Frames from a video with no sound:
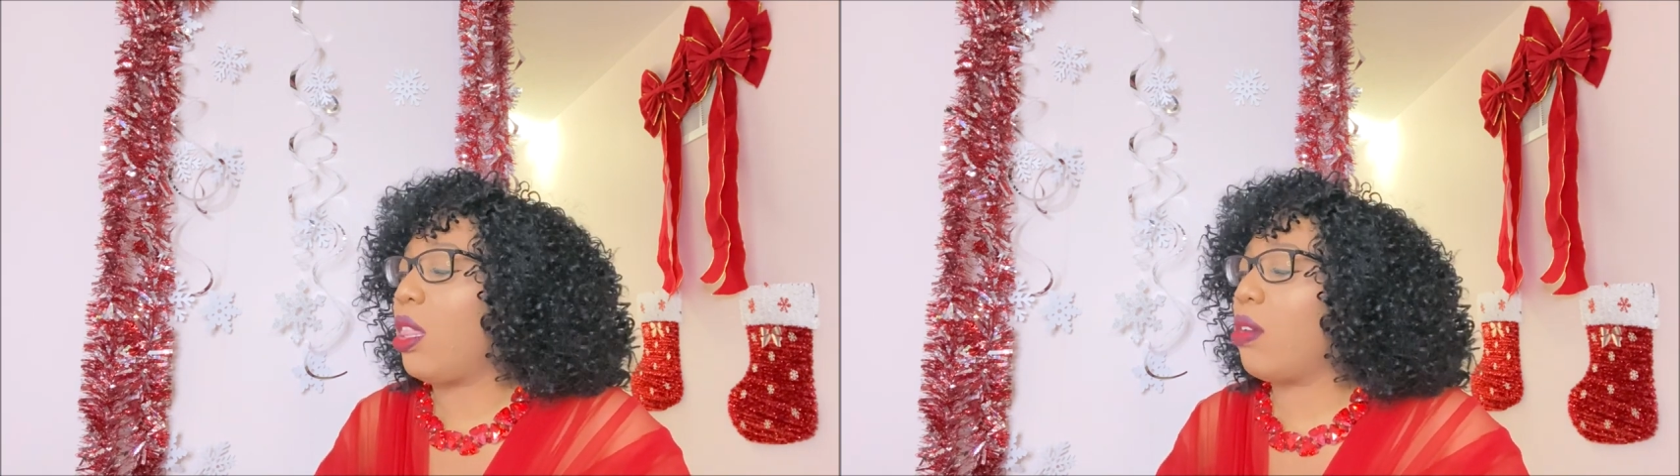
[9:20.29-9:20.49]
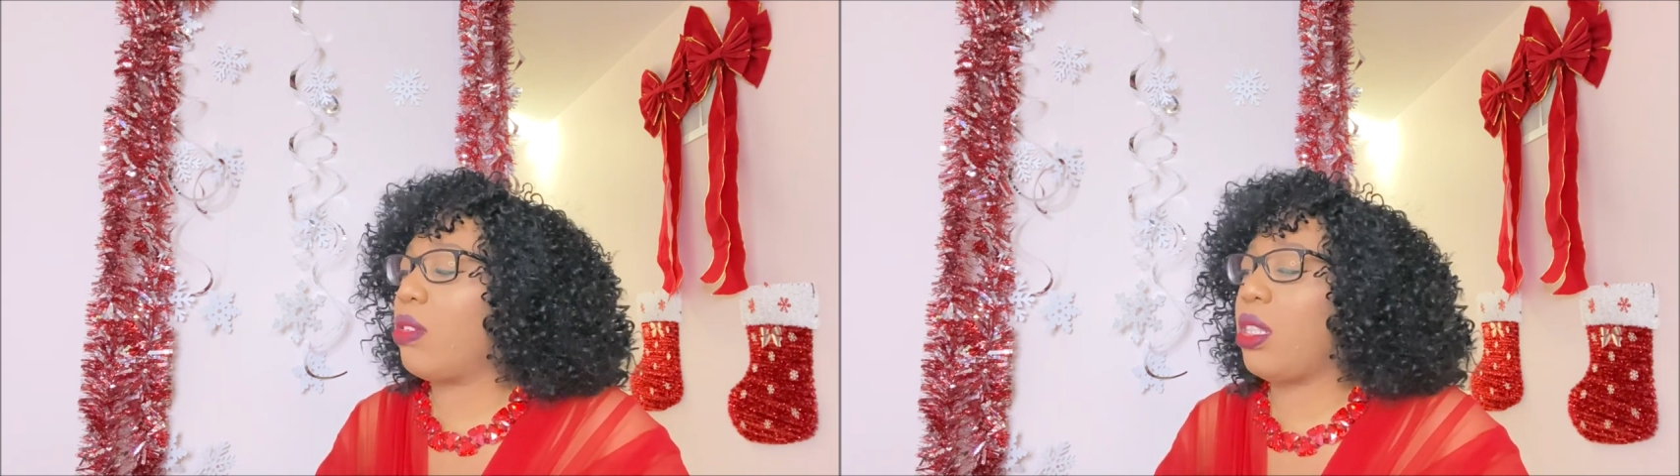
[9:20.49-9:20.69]

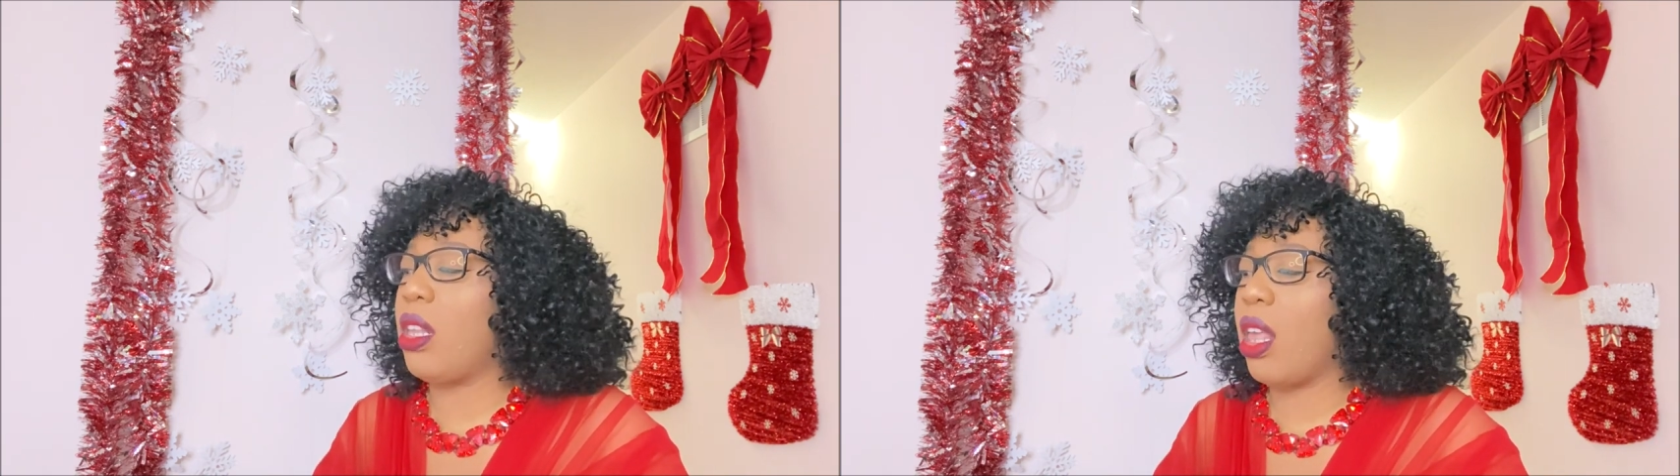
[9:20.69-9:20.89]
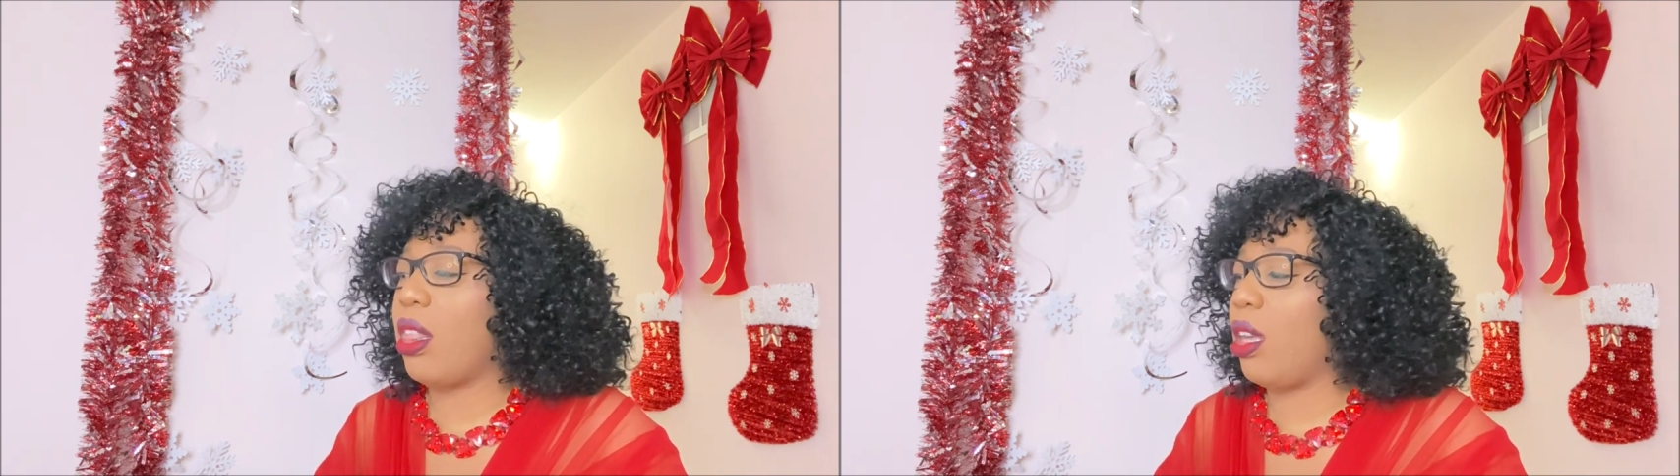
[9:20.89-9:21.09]
There's
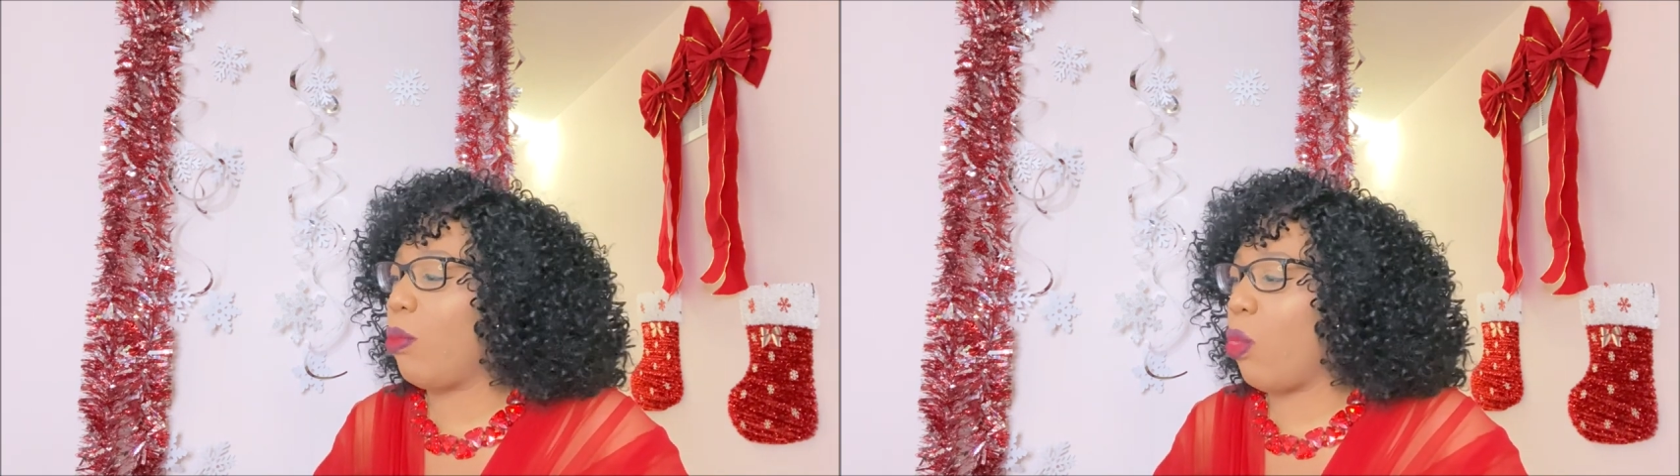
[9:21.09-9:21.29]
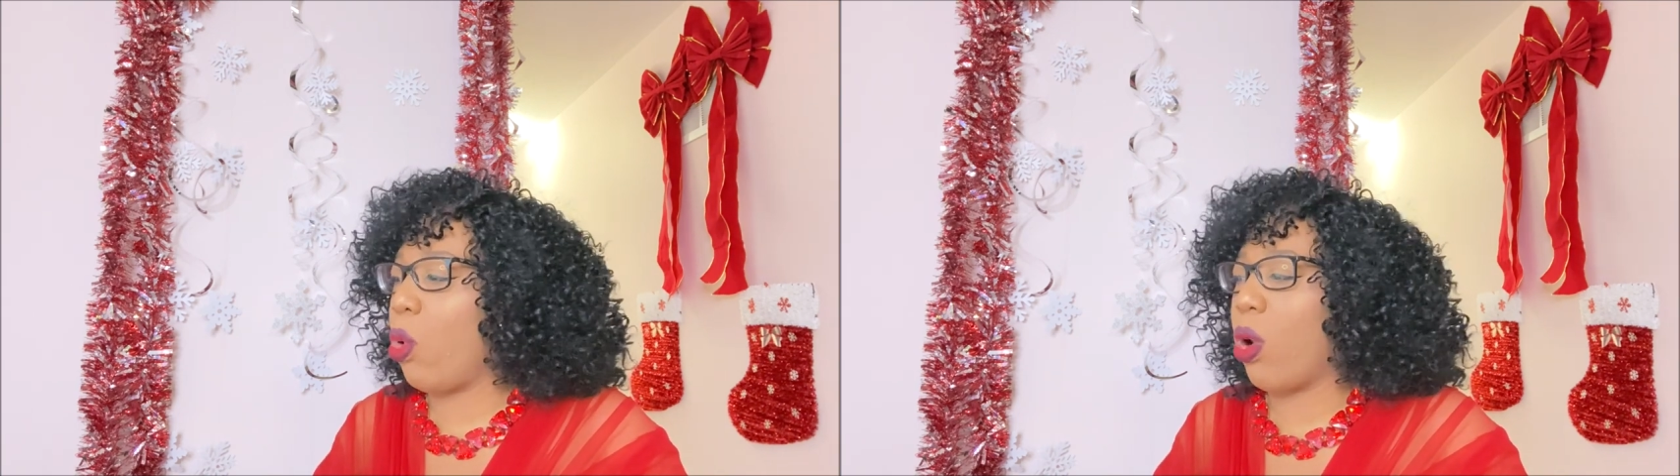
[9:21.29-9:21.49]

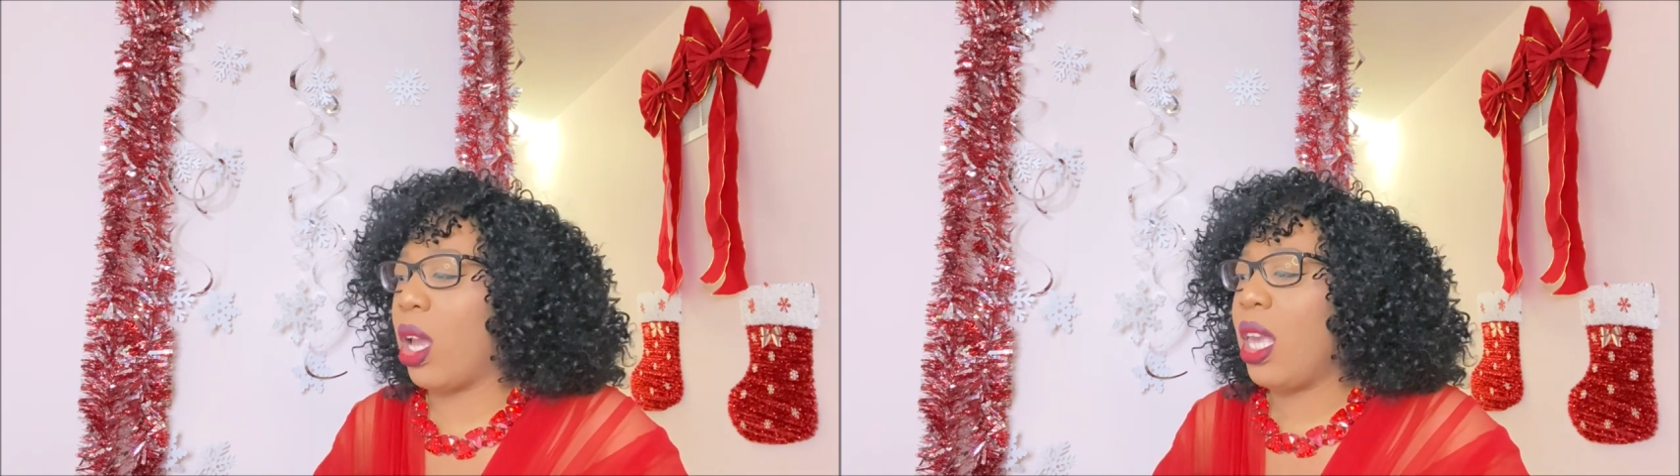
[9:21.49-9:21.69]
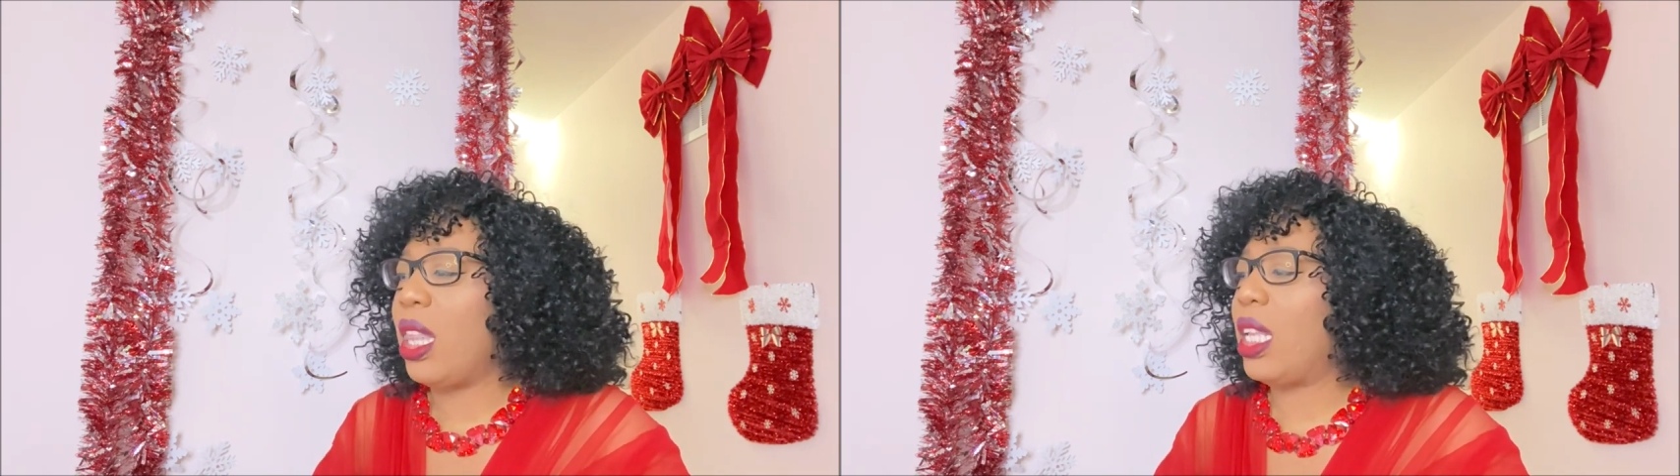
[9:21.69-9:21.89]
nothing more